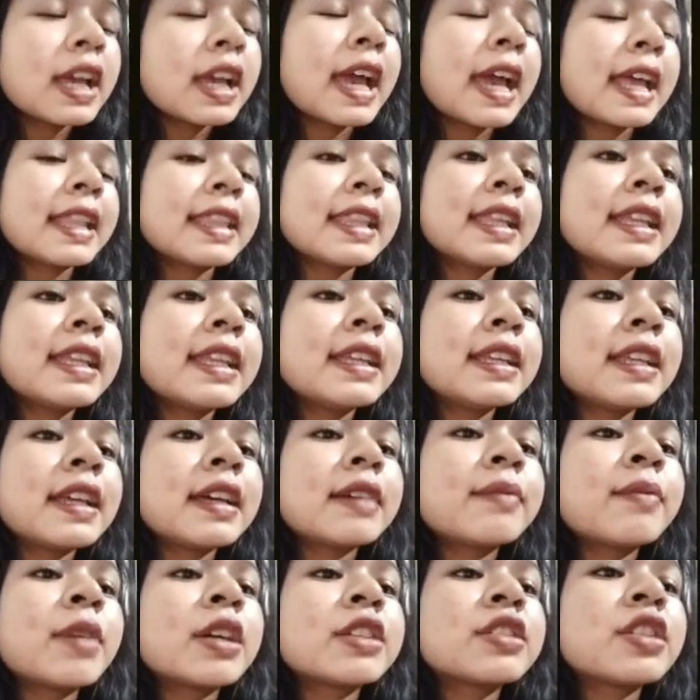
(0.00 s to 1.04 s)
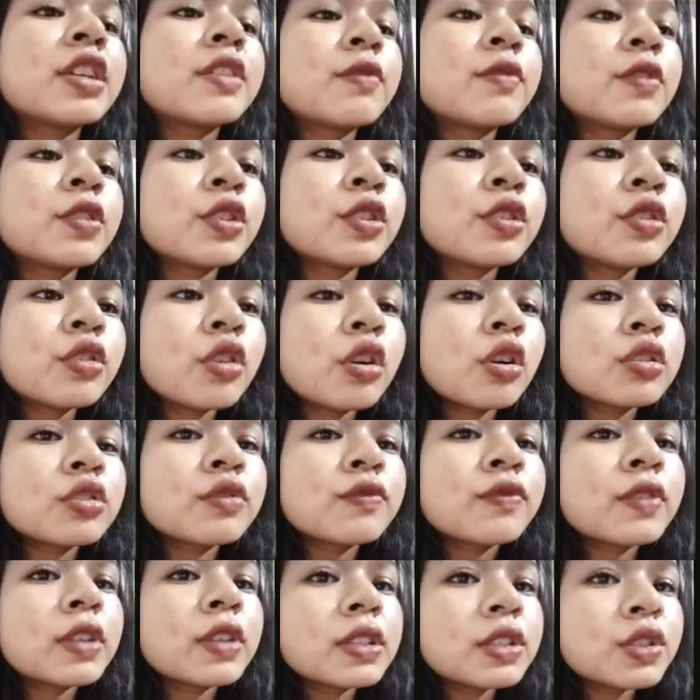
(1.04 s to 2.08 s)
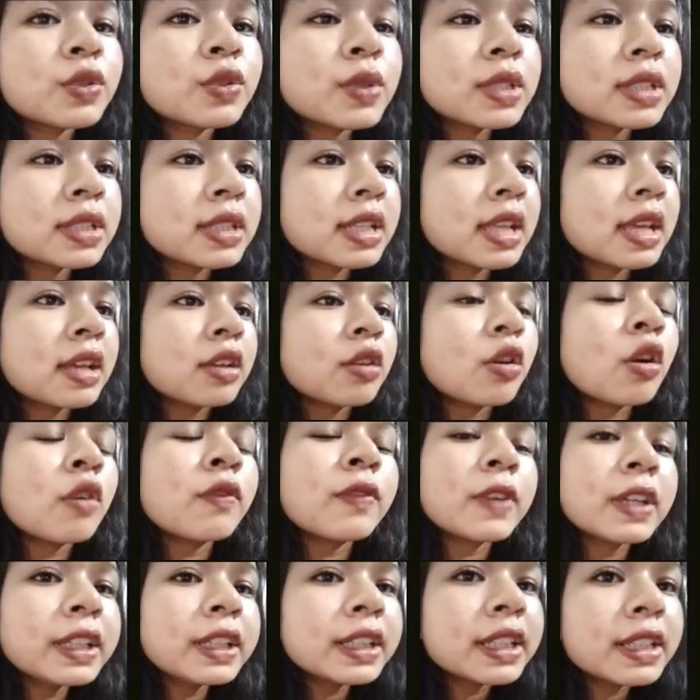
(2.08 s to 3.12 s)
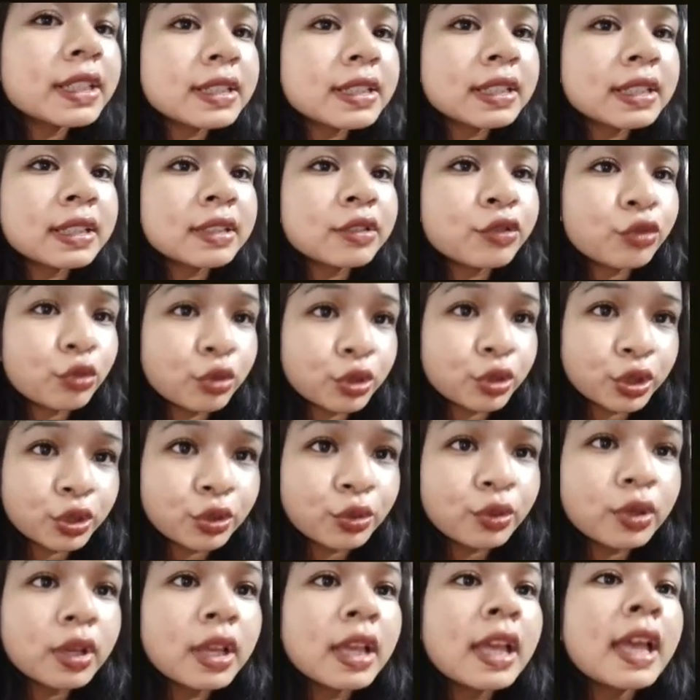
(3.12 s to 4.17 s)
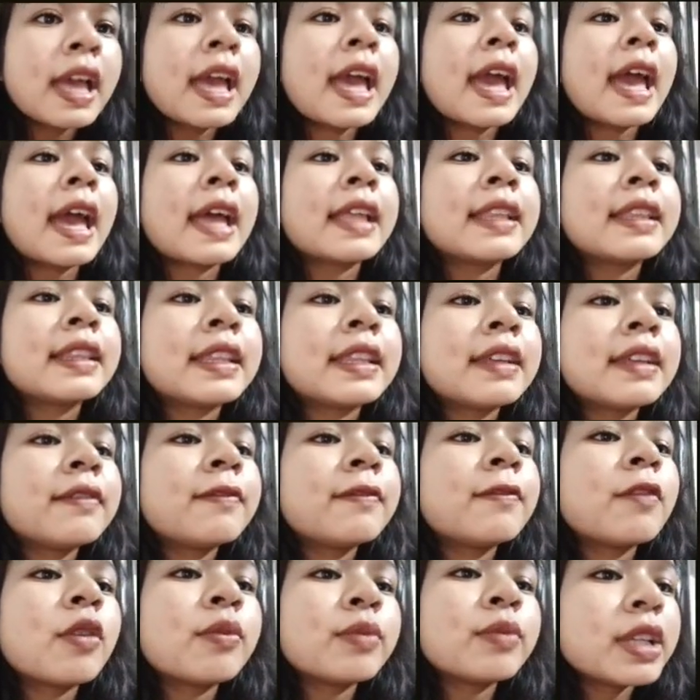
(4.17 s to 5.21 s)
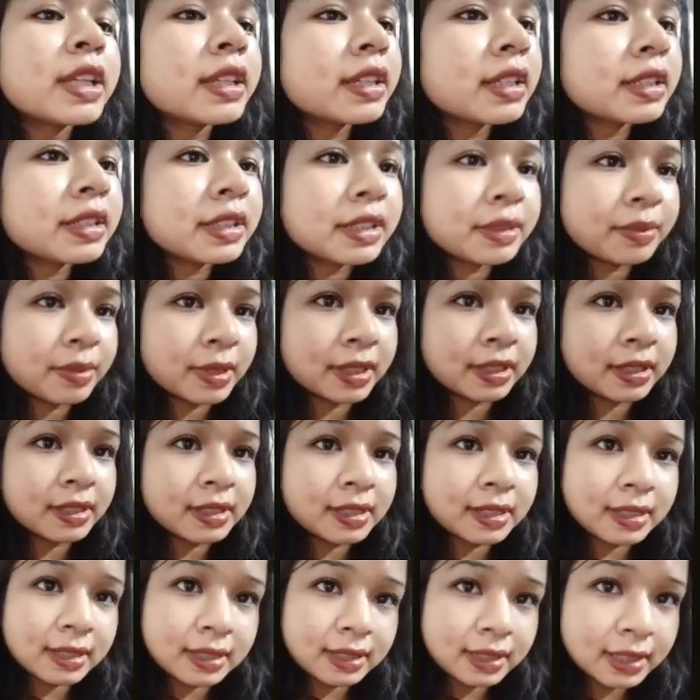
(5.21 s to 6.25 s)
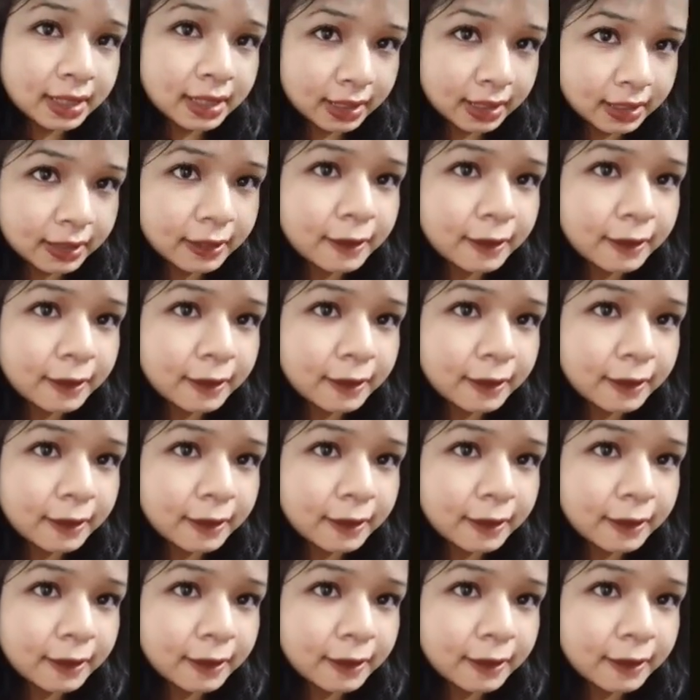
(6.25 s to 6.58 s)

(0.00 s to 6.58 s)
And then in March 1942, conference was there of Indians in Tokyo, and they formed the Indian Independence League.